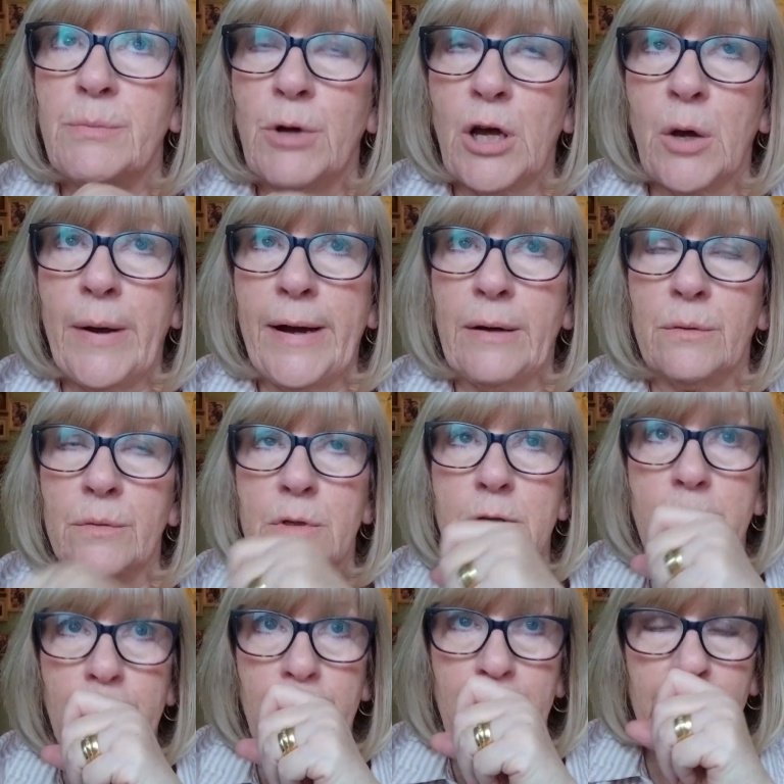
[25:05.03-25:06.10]
Will go
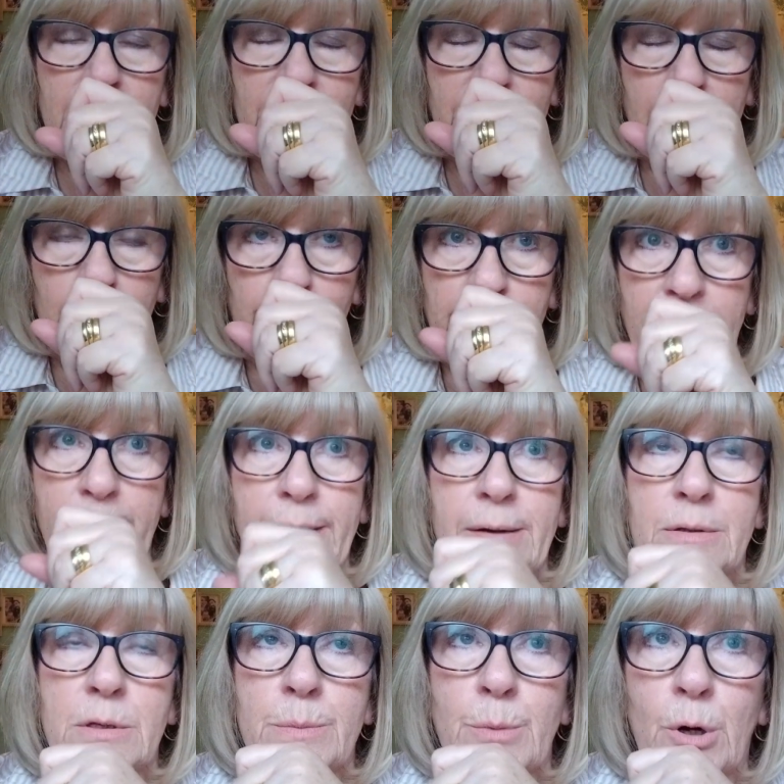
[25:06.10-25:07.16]
out. This video will go
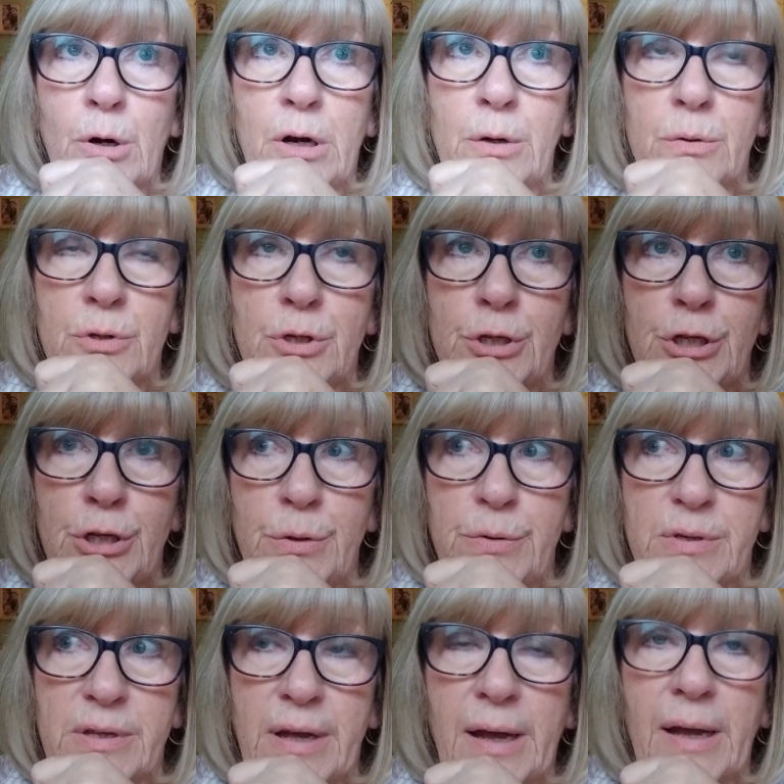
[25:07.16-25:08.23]
out tomorrow,
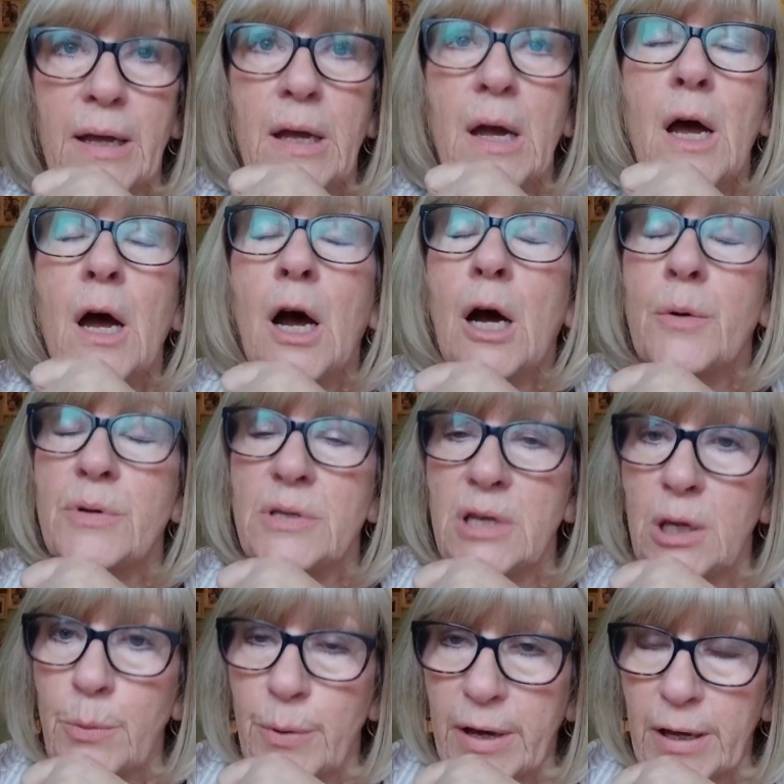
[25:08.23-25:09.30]
Tuesday. I will
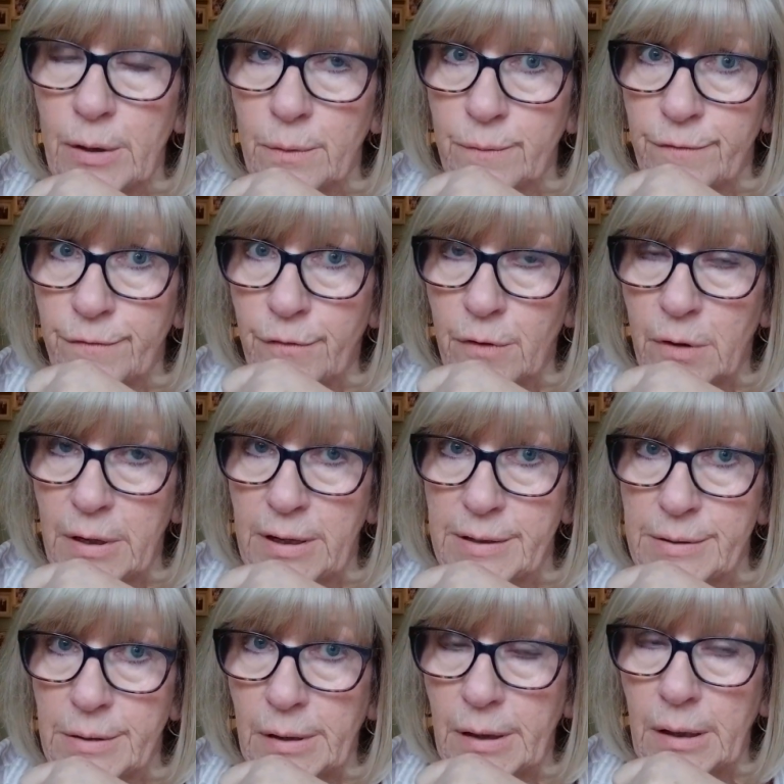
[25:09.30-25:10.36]
see you again on
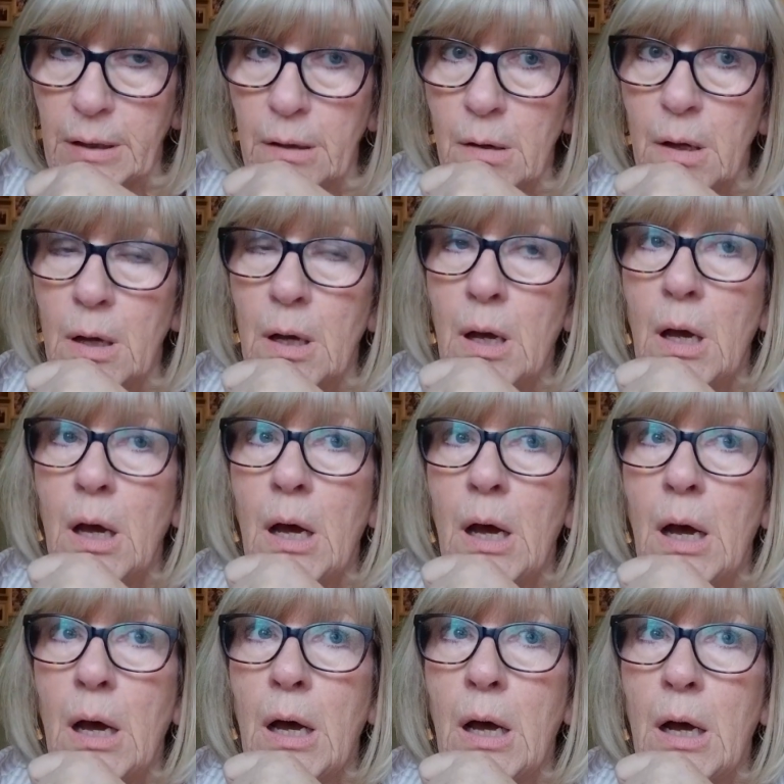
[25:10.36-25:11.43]
Friday.
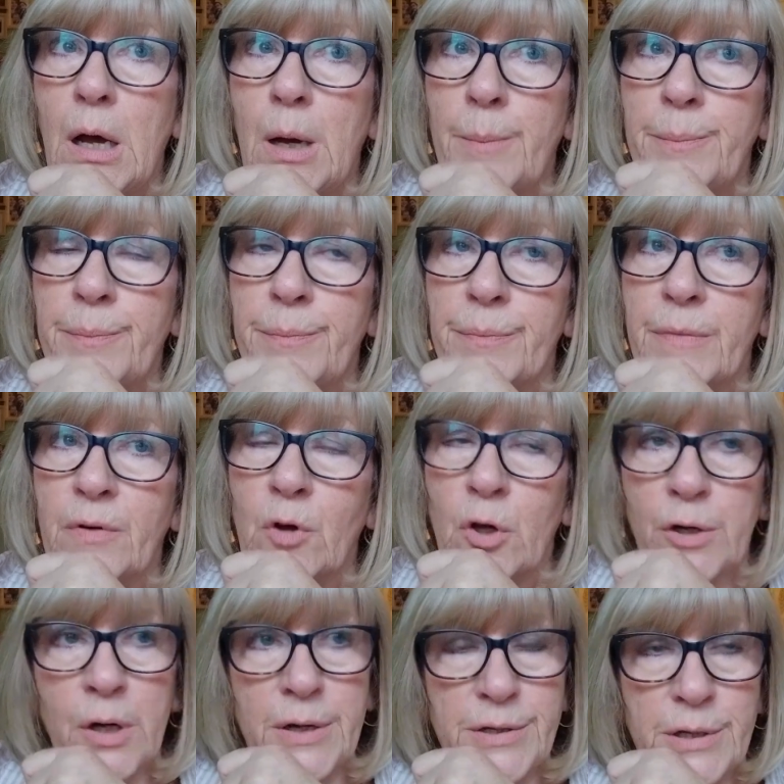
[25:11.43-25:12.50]
I've
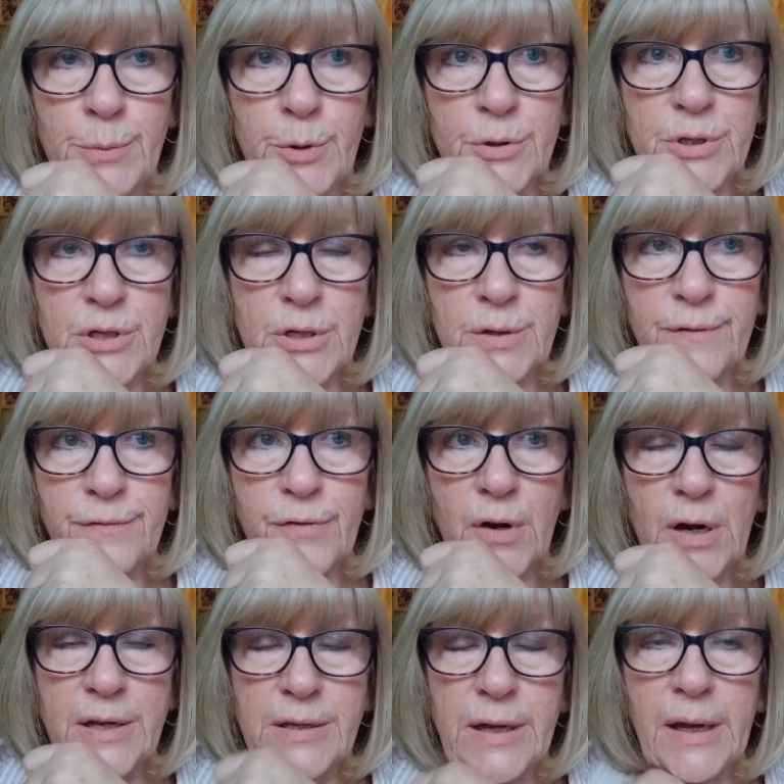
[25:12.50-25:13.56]
got an idea what to do
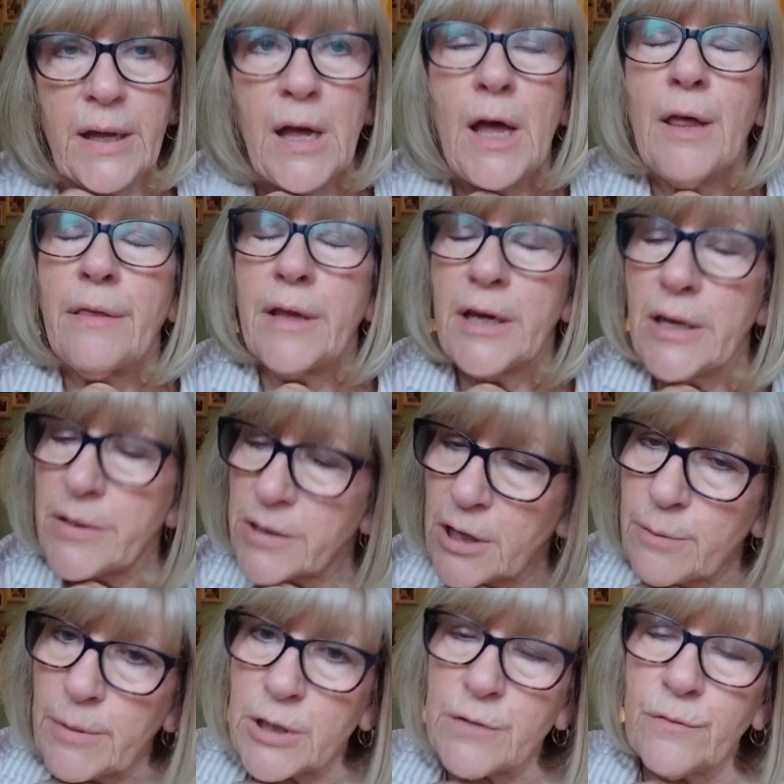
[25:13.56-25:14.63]
Friday. Thank you
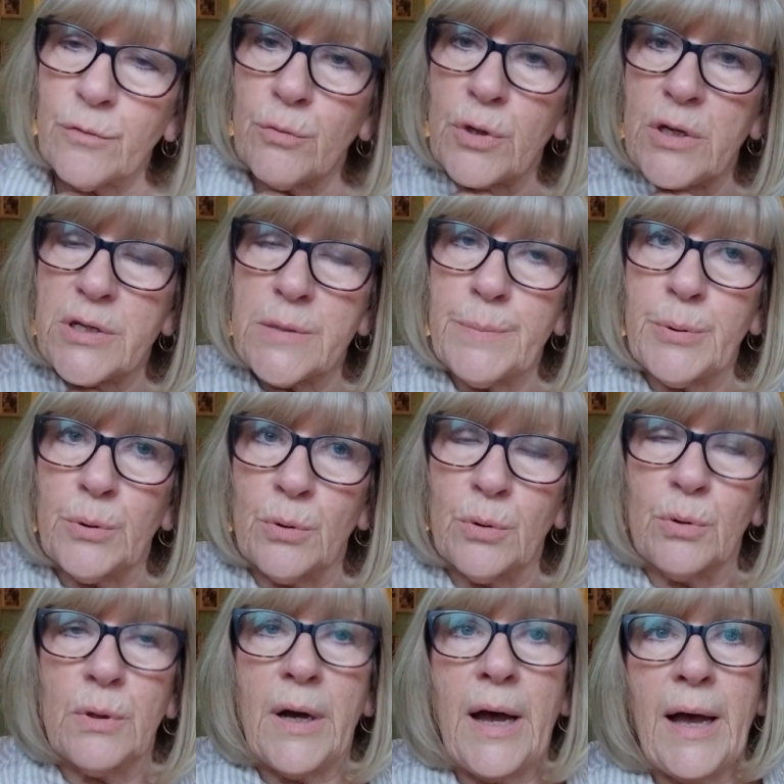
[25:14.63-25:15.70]
so much for all your support.